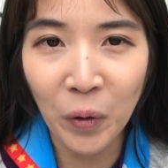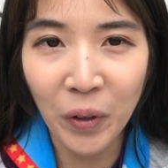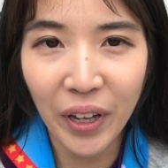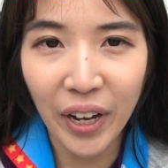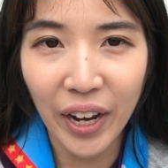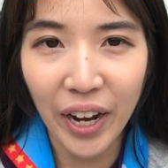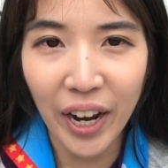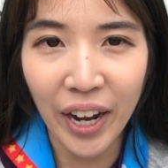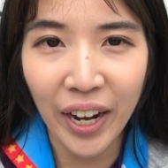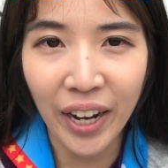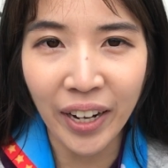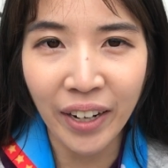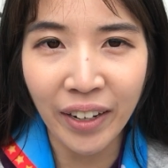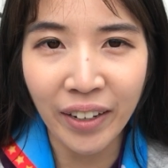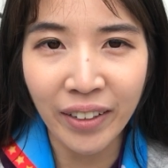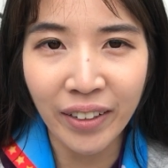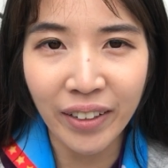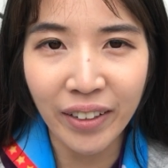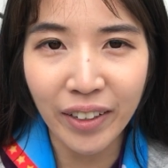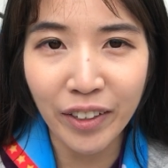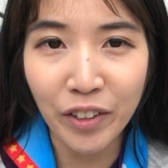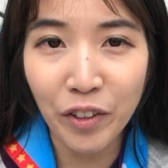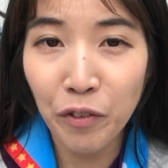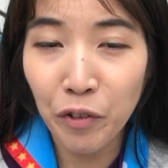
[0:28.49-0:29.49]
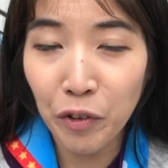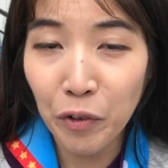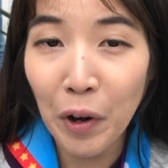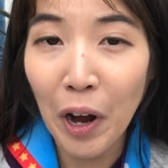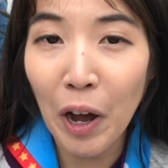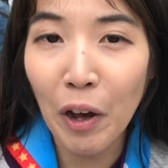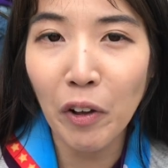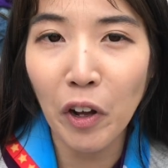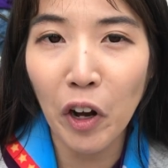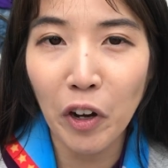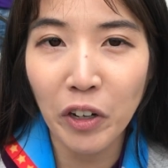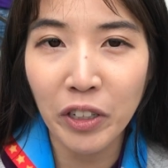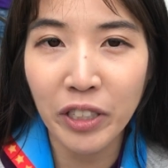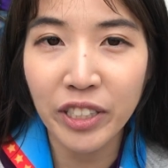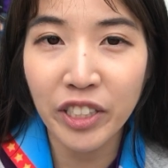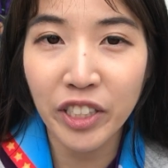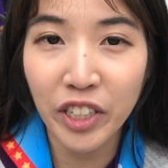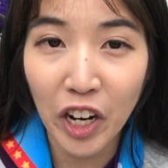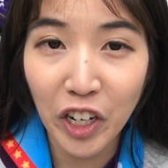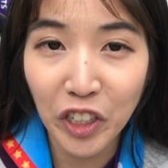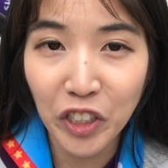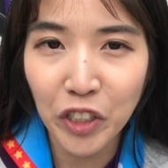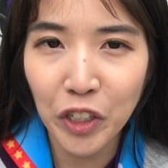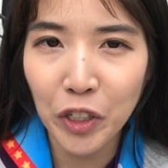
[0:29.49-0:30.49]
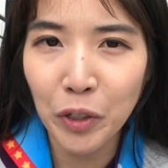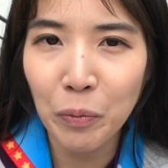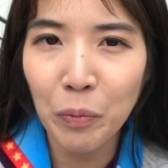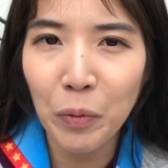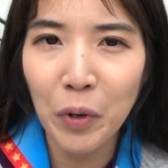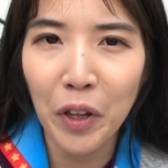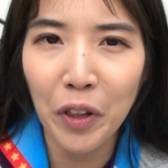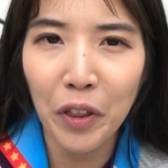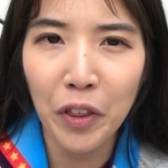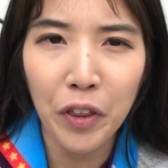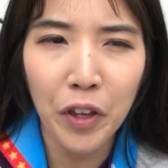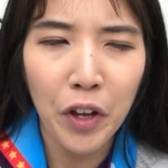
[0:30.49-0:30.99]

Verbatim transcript: And throughout our discussion with